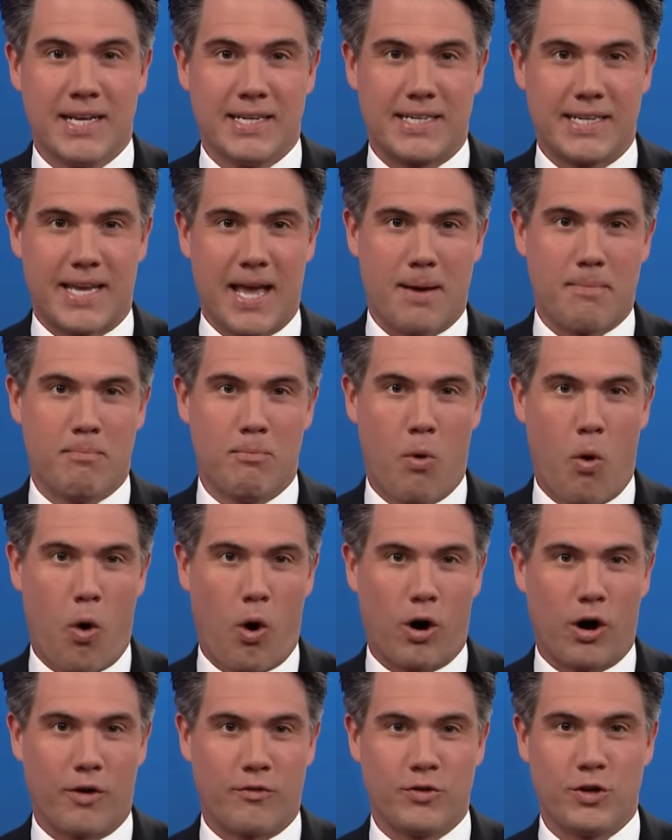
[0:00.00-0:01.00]
to get
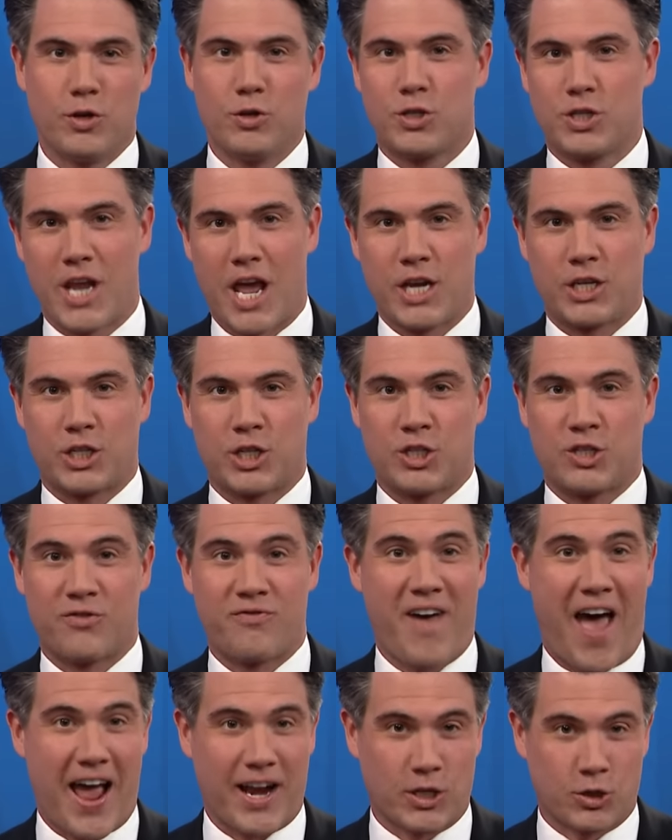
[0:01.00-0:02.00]
more of News Nation's
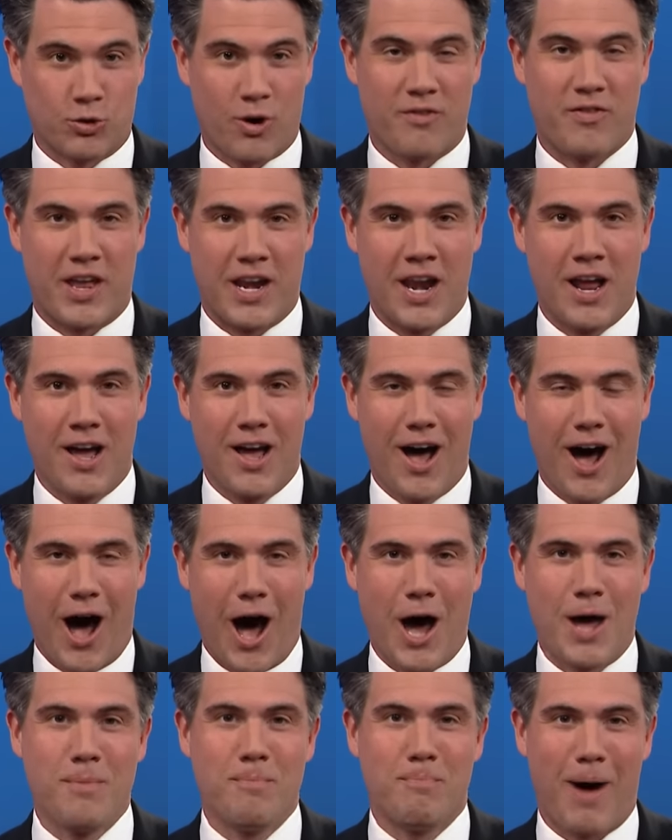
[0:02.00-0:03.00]
fact driven,
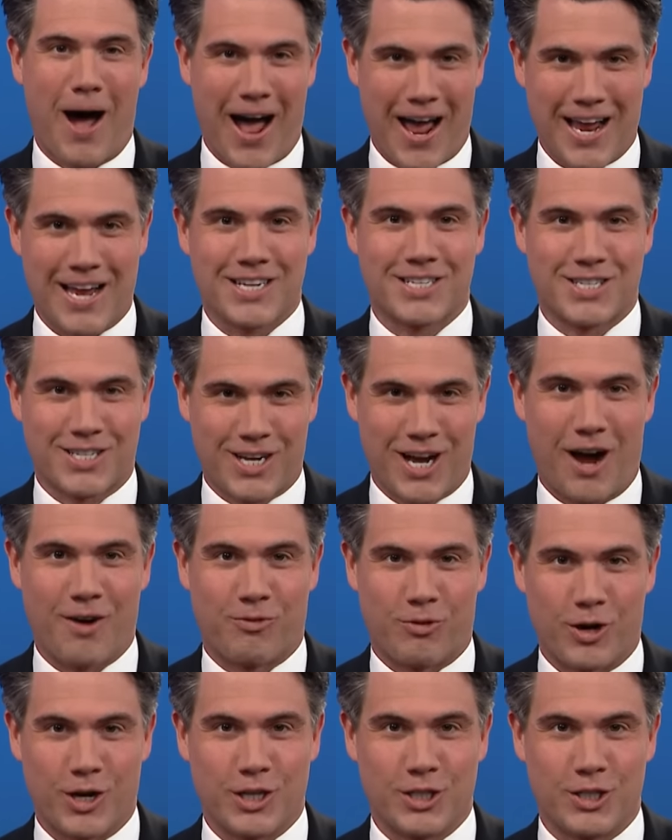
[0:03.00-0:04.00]
unbiased
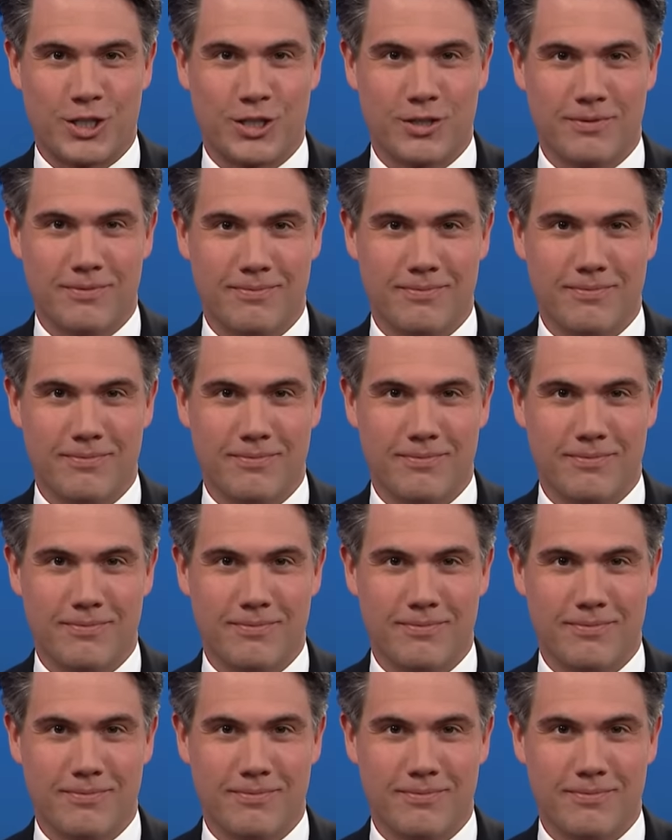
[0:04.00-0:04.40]
coverage.